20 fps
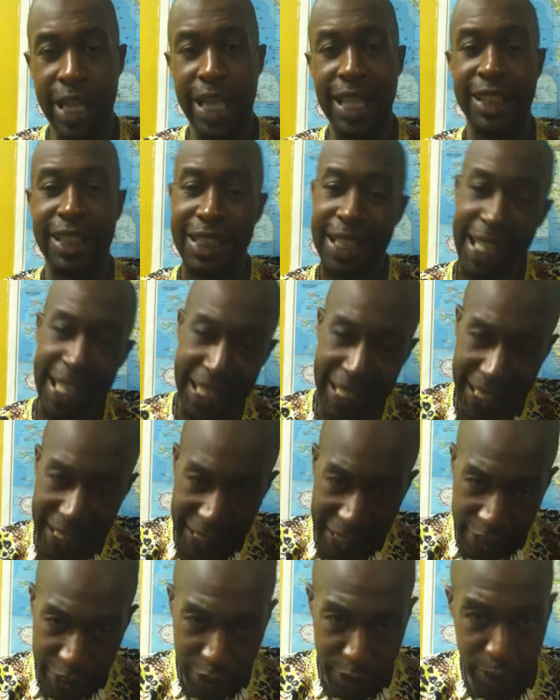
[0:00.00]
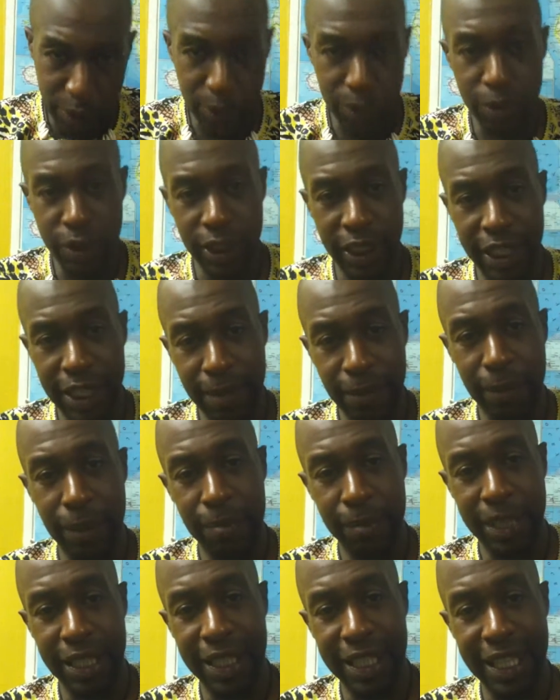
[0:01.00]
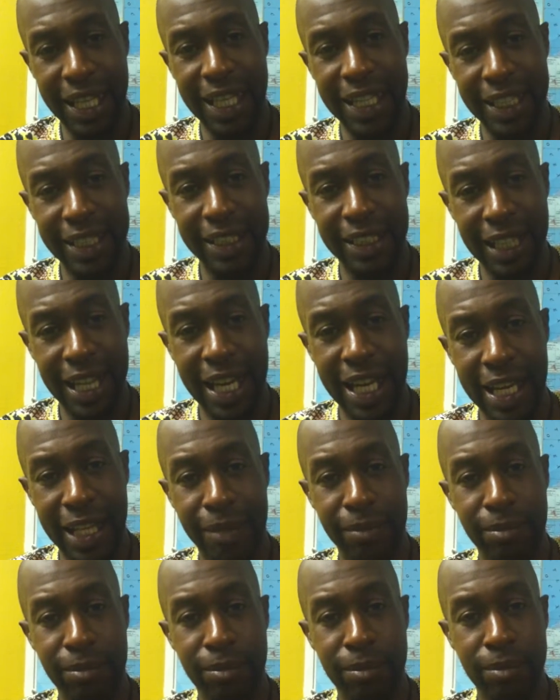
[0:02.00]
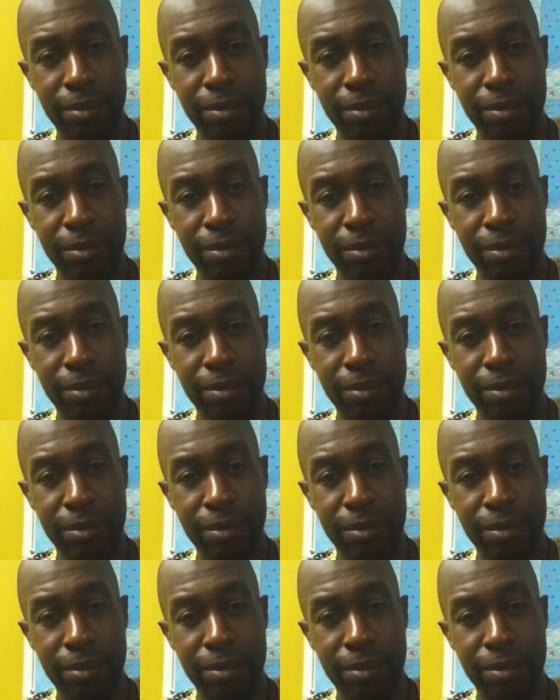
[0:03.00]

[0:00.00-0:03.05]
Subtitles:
and taken and used and implemented at this time.